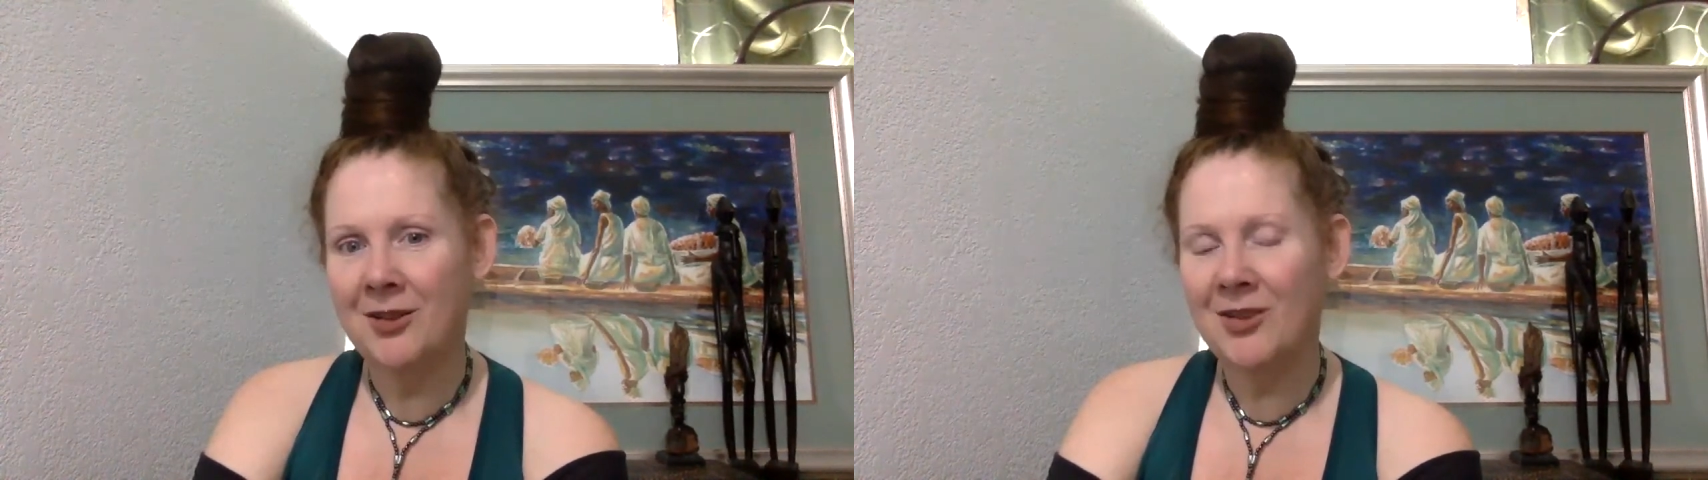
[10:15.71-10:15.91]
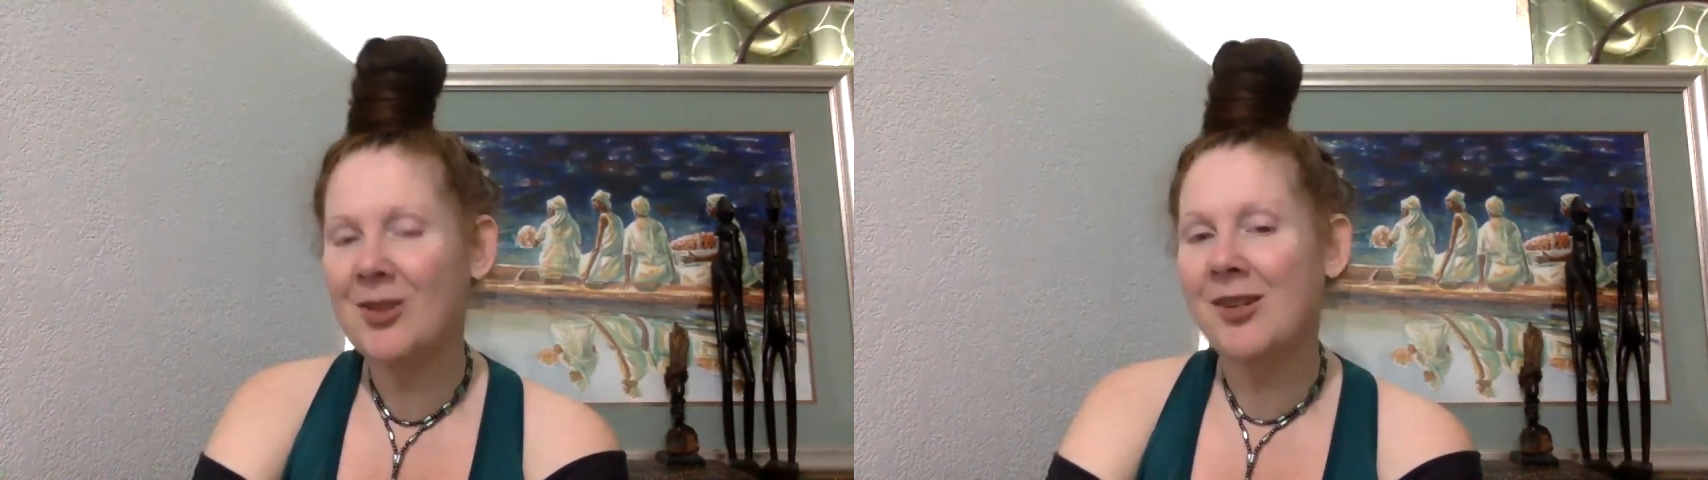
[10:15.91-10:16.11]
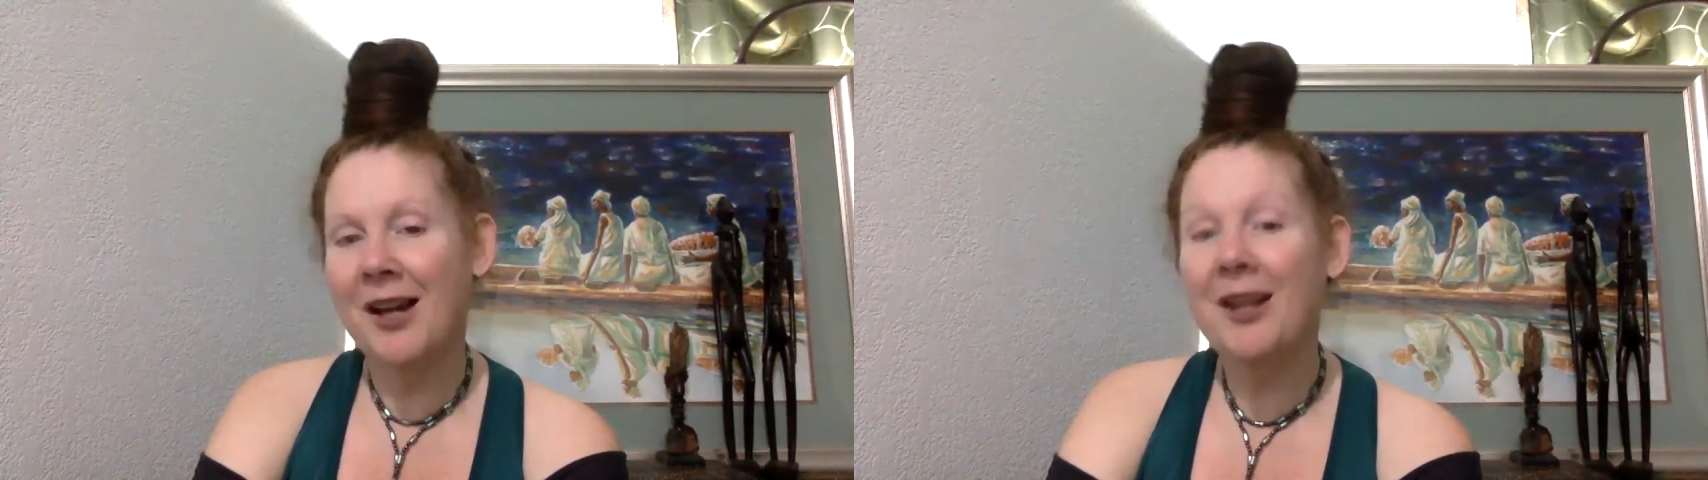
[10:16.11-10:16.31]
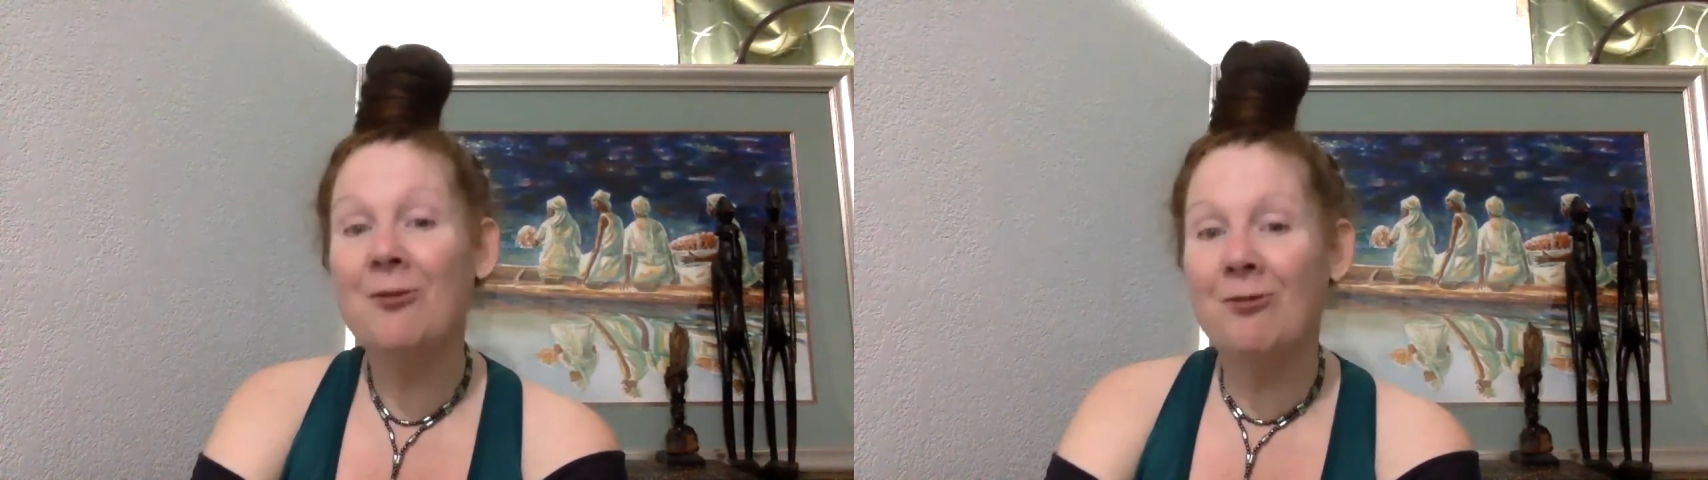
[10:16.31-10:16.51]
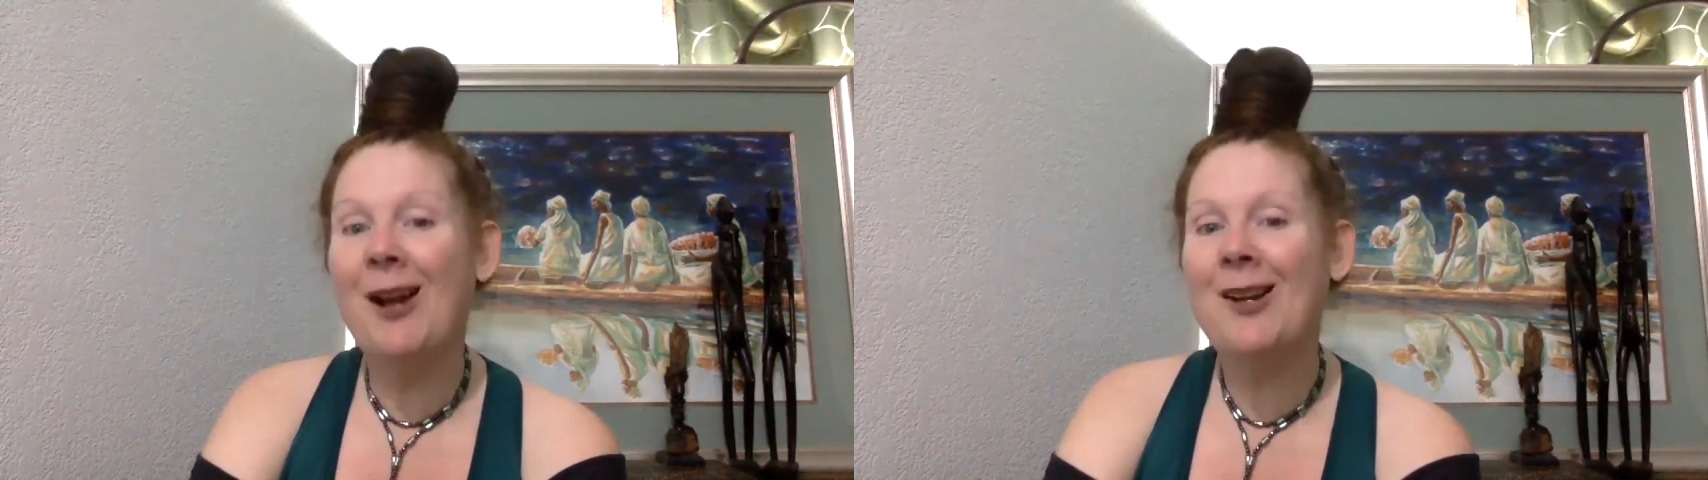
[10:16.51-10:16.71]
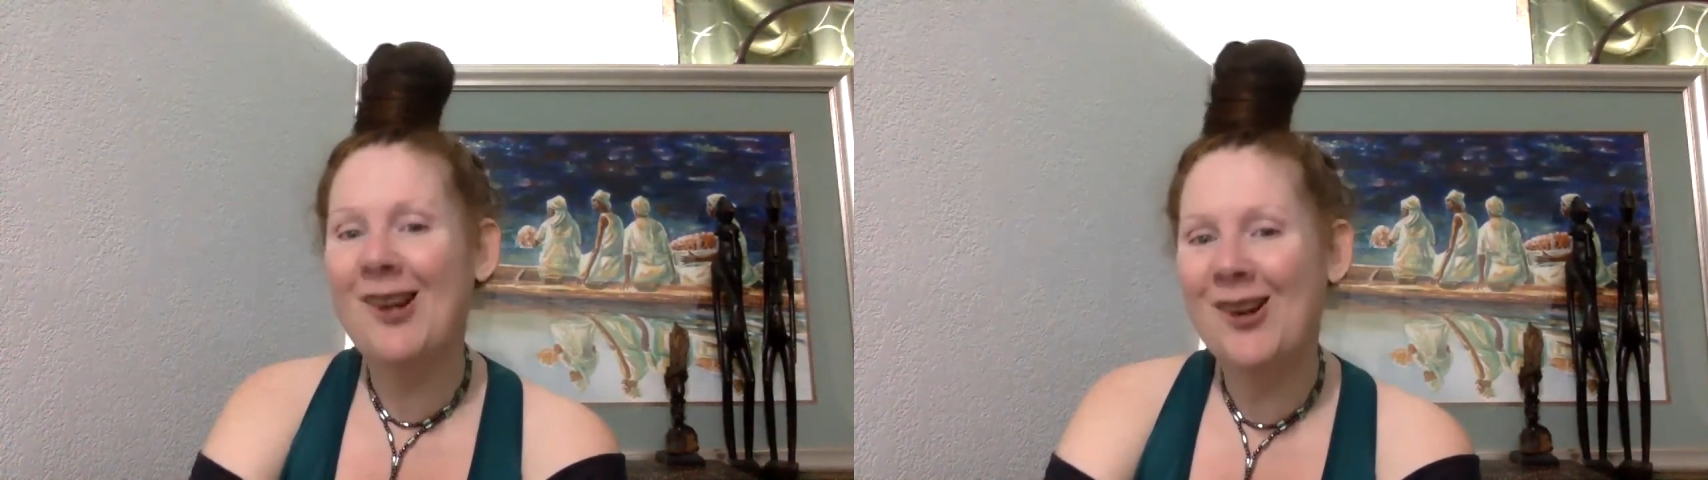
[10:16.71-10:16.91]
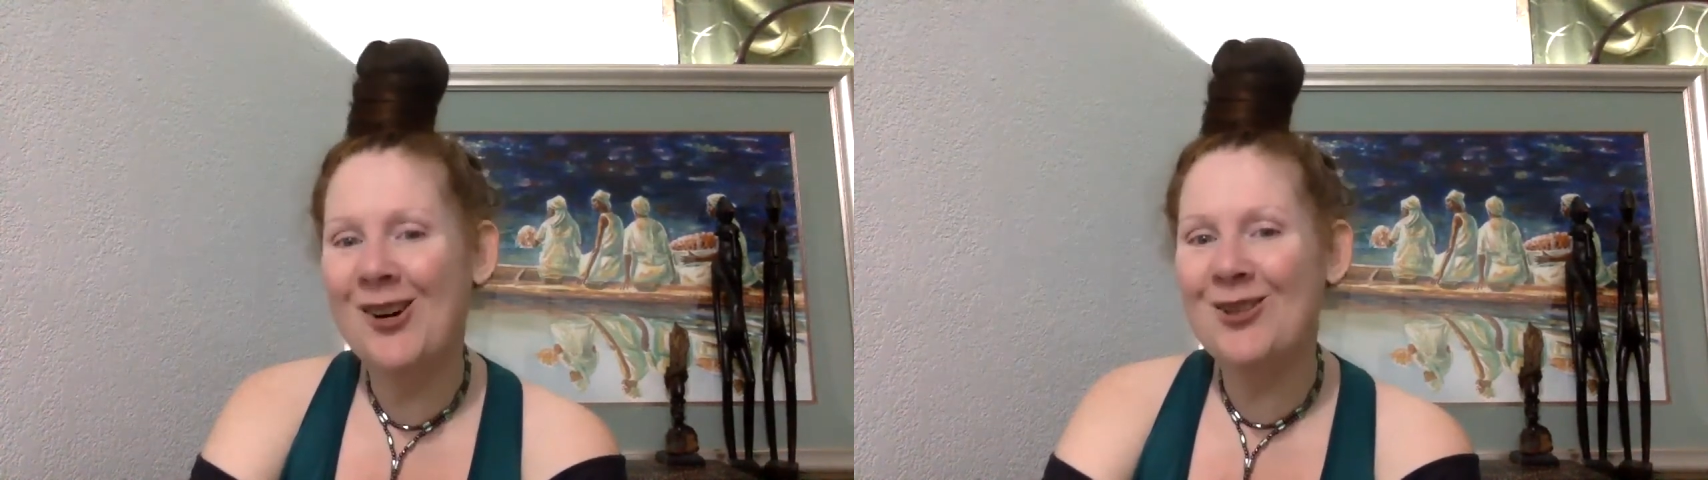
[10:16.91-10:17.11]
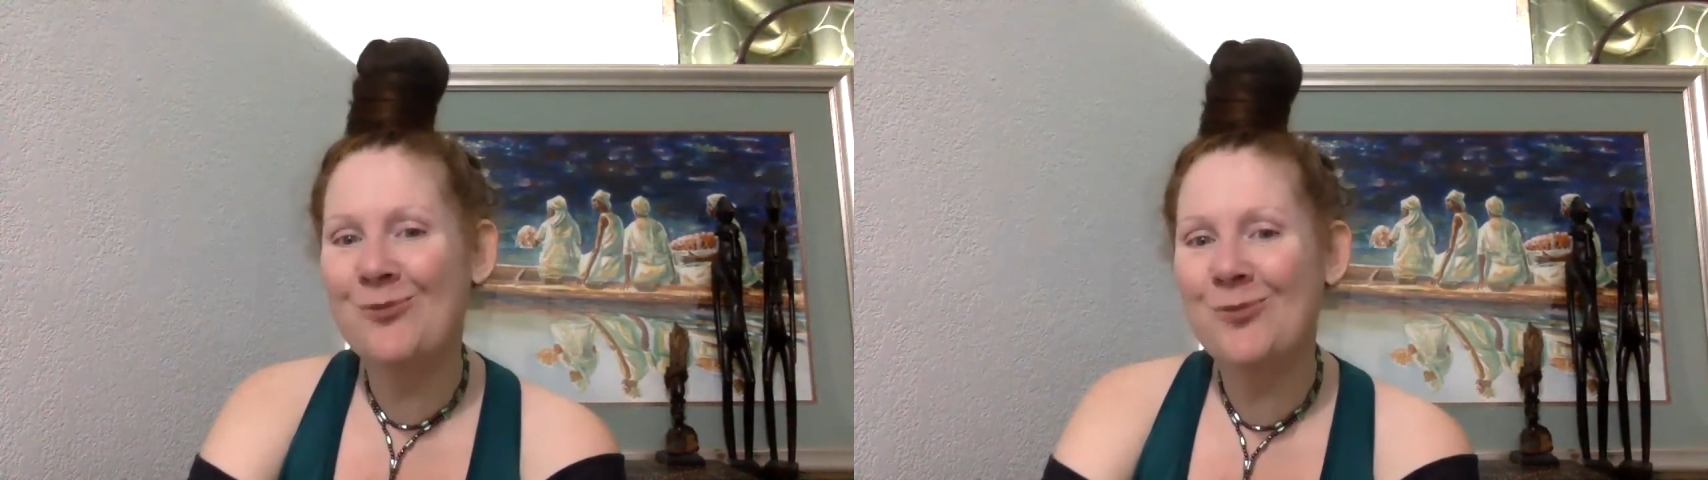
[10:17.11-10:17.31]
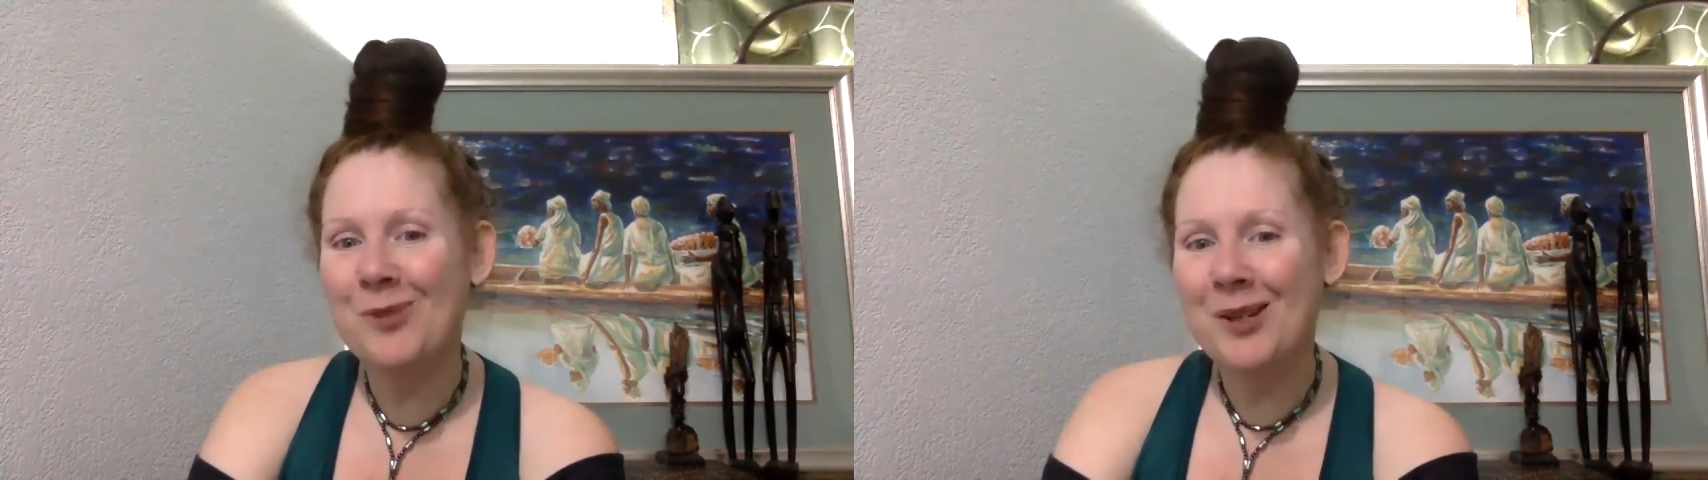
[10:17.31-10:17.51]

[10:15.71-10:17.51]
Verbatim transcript: so that I can find a home